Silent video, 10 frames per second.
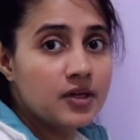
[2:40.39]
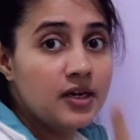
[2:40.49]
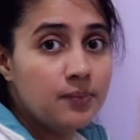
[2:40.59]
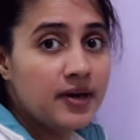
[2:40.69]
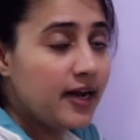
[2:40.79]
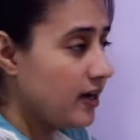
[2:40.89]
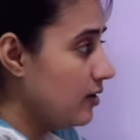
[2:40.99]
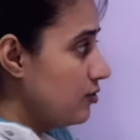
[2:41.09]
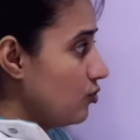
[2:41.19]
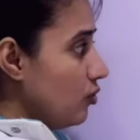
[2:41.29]
In break,
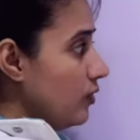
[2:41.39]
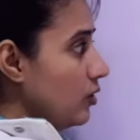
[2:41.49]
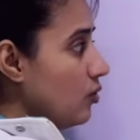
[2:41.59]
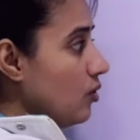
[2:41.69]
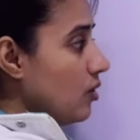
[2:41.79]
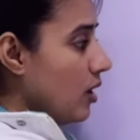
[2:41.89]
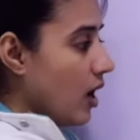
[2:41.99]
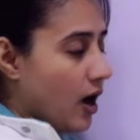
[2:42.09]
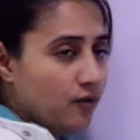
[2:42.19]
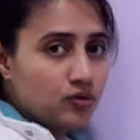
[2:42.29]
control will
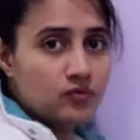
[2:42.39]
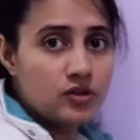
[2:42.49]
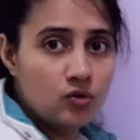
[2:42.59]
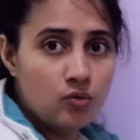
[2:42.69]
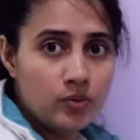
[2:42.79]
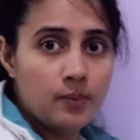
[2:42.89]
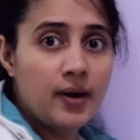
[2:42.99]
go out of the loop,